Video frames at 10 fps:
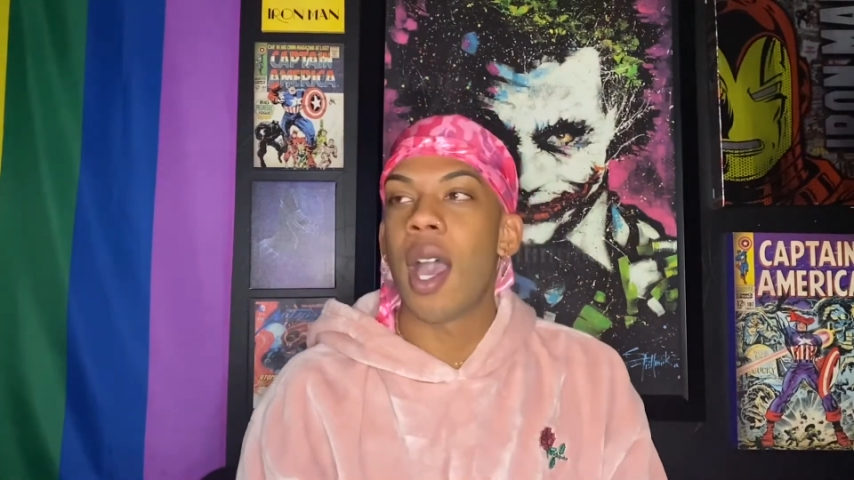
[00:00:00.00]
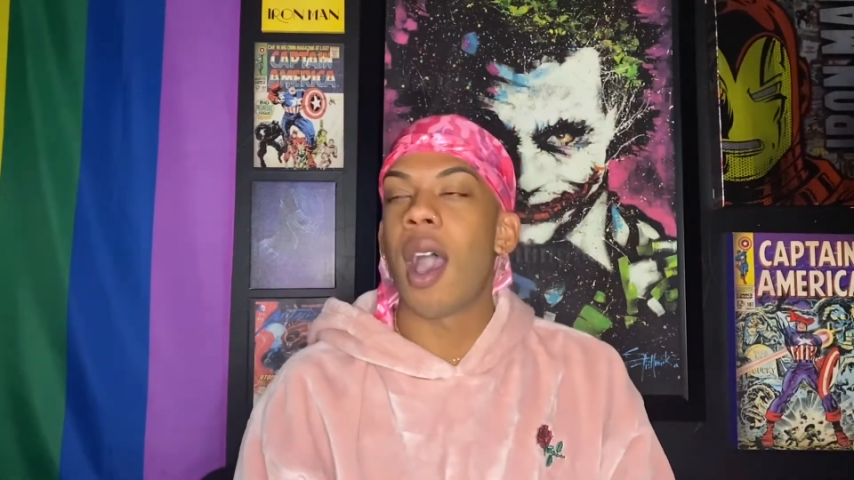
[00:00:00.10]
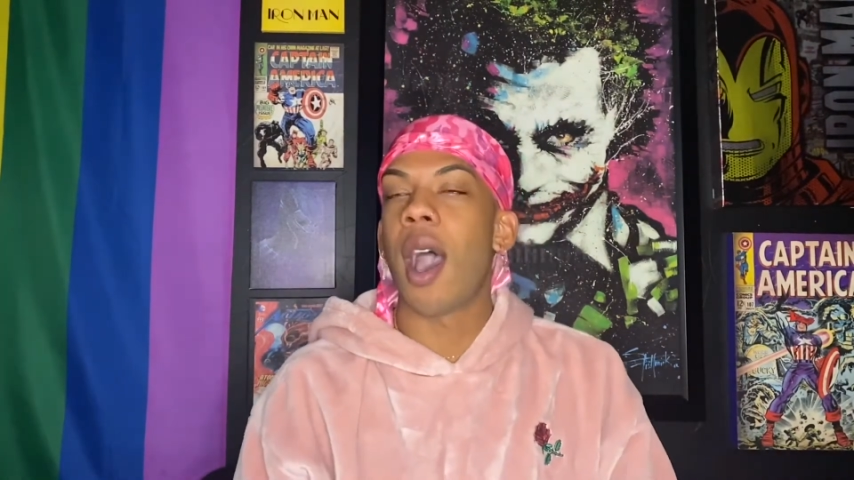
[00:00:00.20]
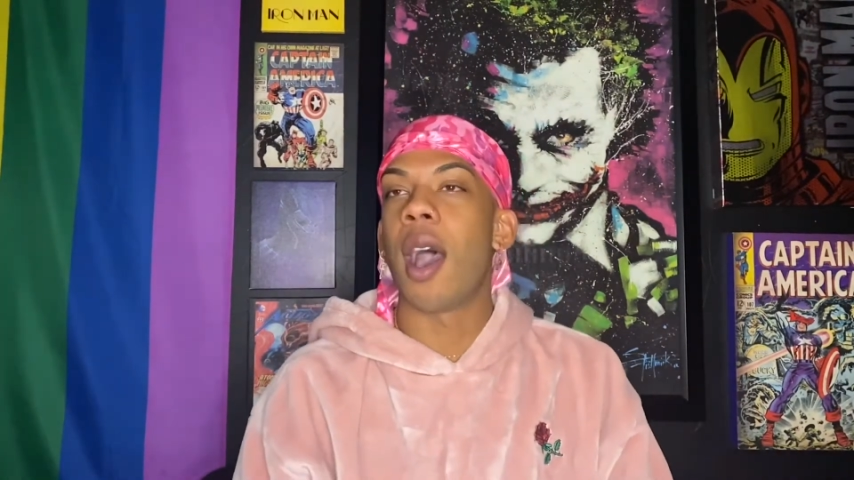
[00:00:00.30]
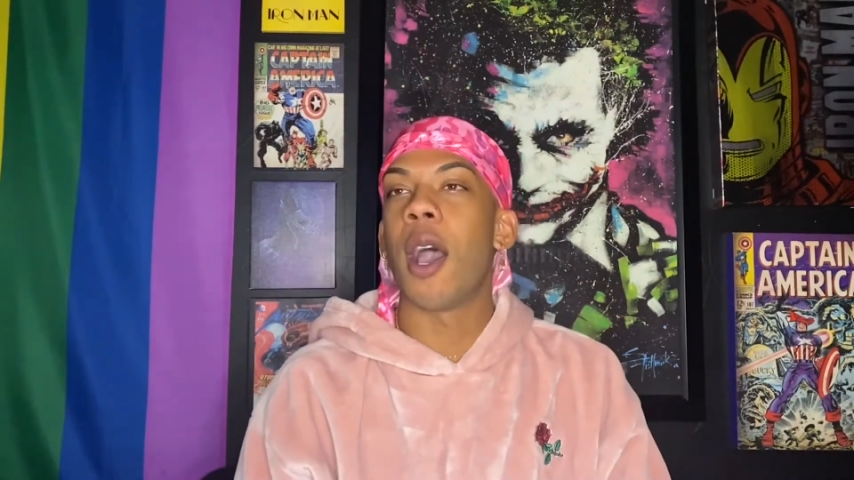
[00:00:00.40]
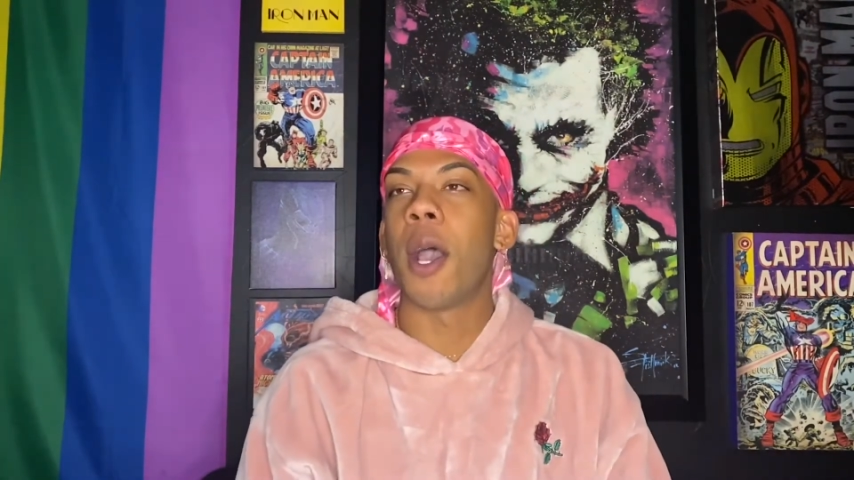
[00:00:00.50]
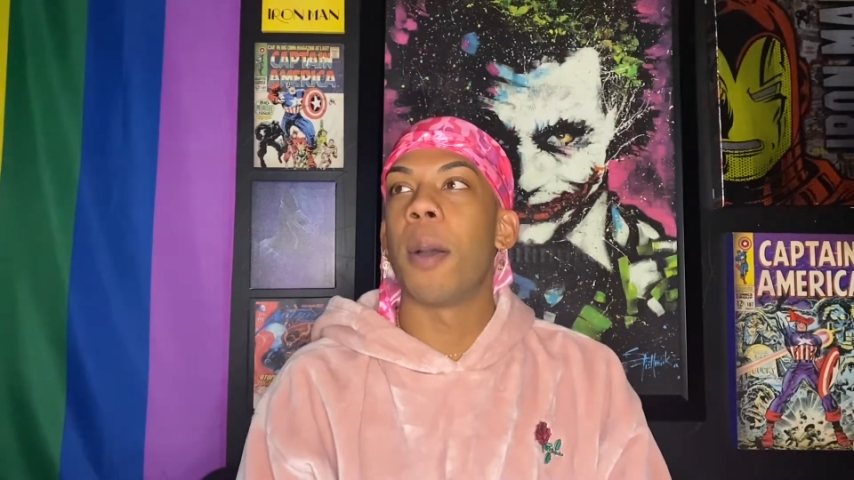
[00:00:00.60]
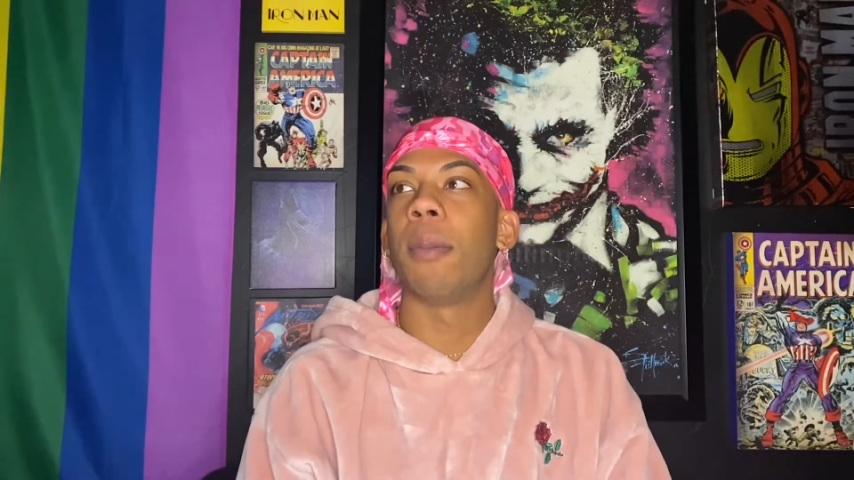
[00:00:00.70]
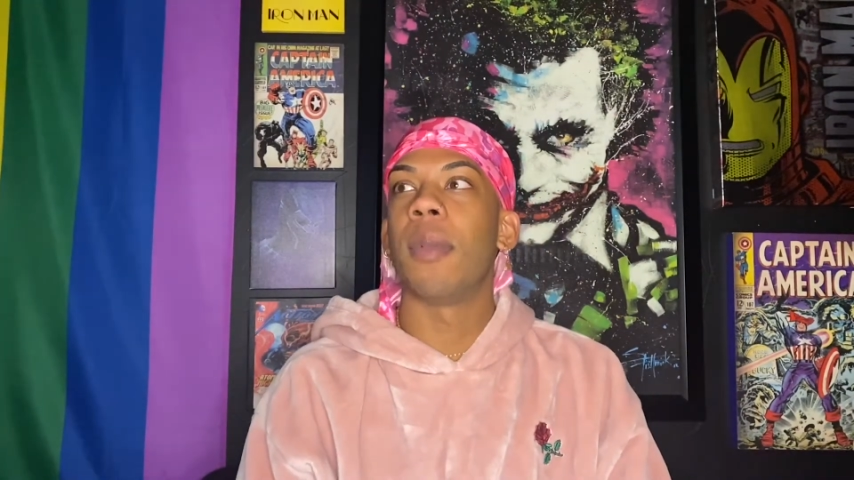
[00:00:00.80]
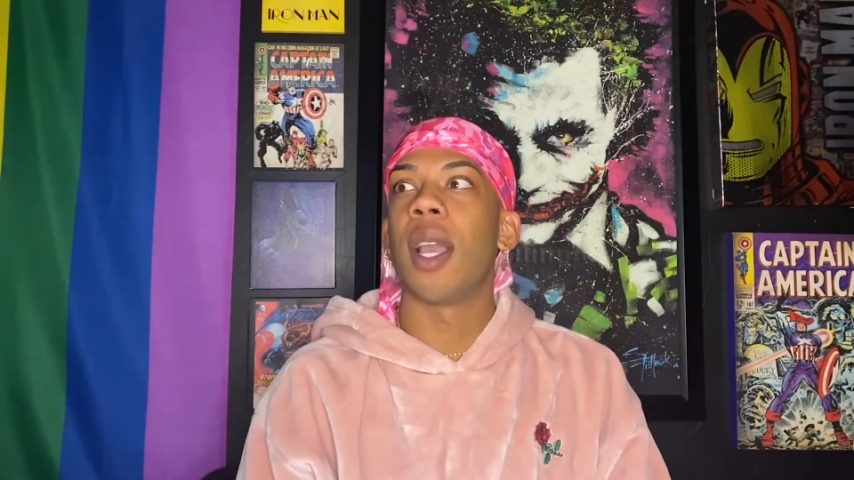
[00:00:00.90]

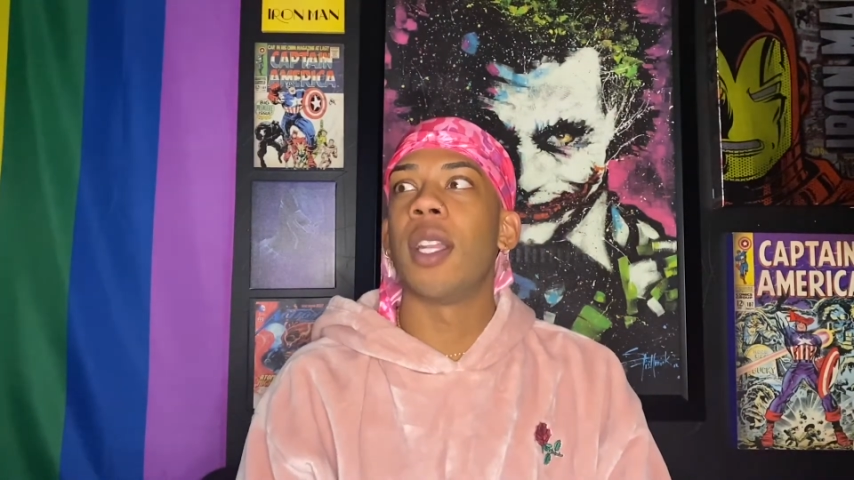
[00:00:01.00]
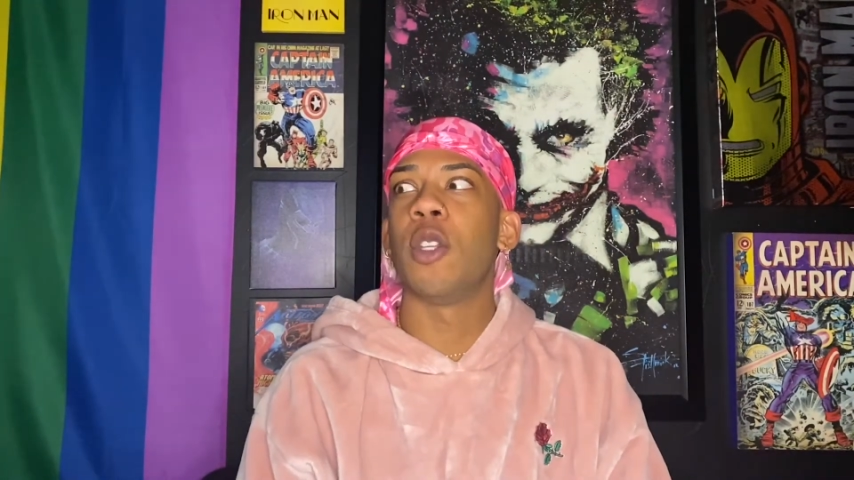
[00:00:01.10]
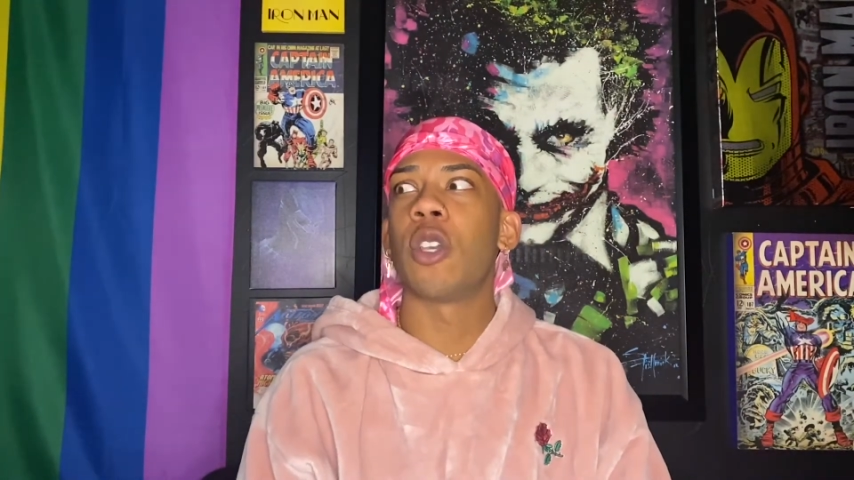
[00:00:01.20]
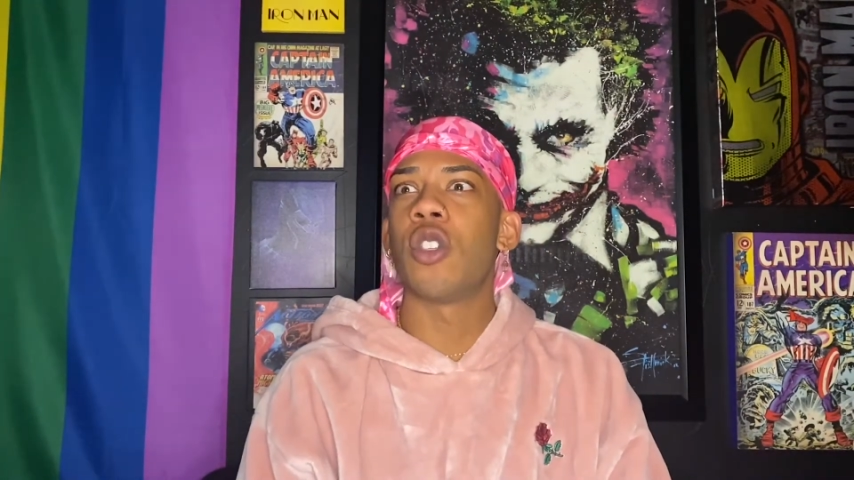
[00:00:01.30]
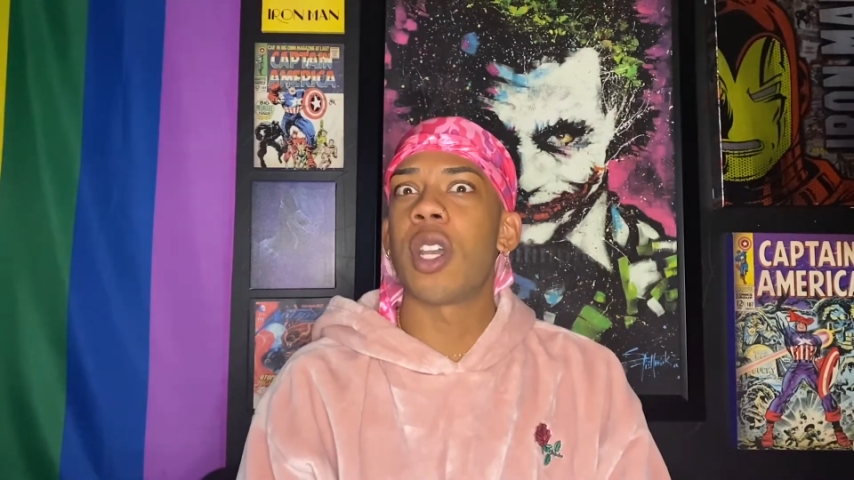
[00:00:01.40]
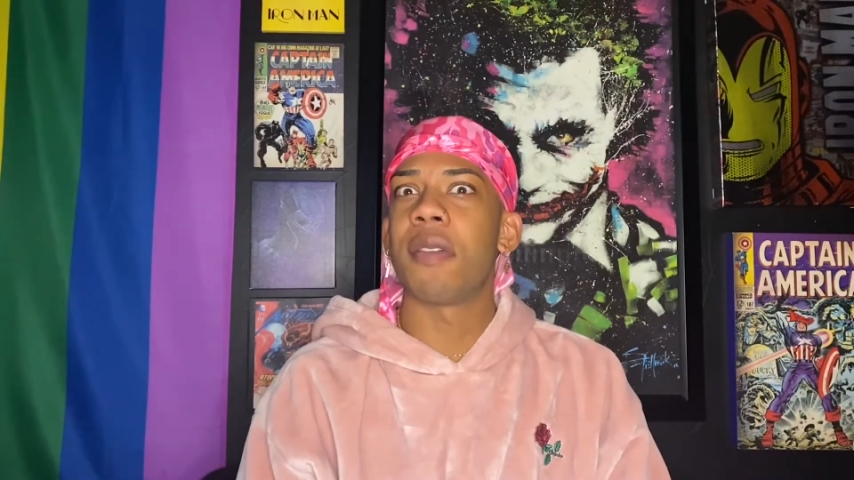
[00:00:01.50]
And you can try to